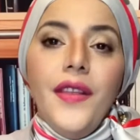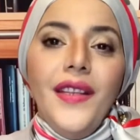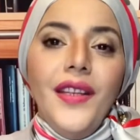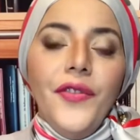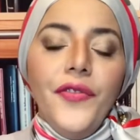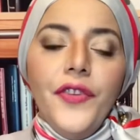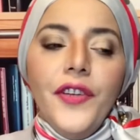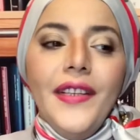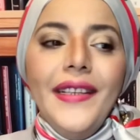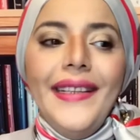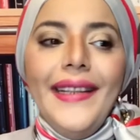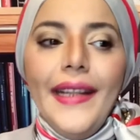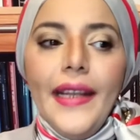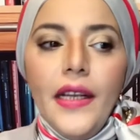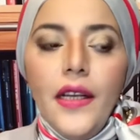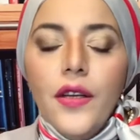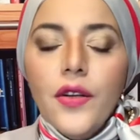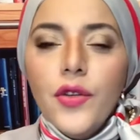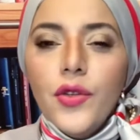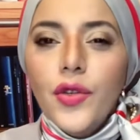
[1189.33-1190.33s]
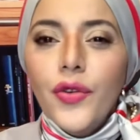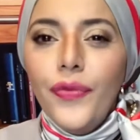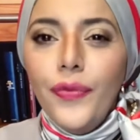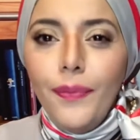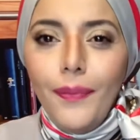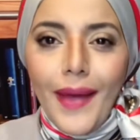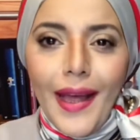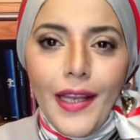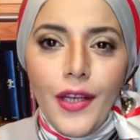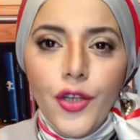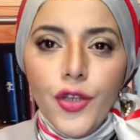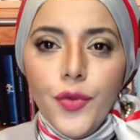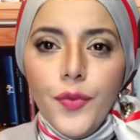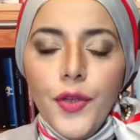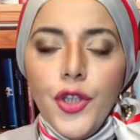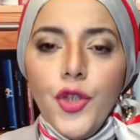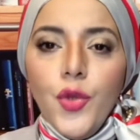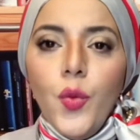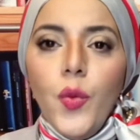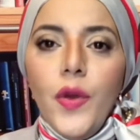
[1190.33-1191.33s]
layers of management
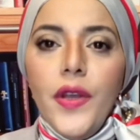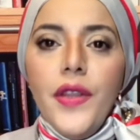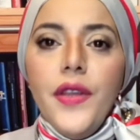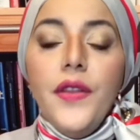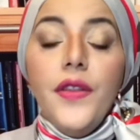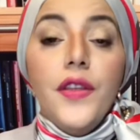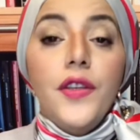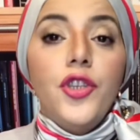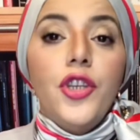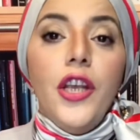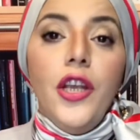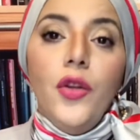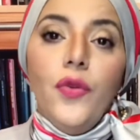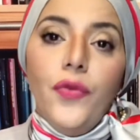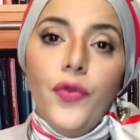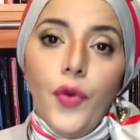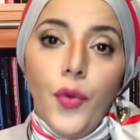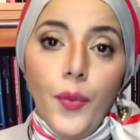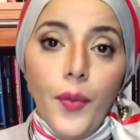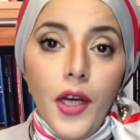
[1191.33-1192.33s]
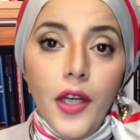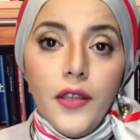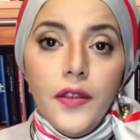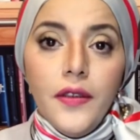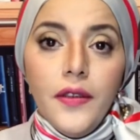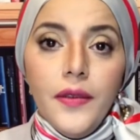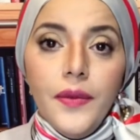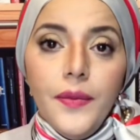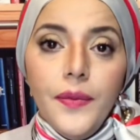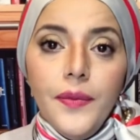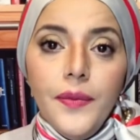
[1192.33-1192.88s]
within the chain of command, and how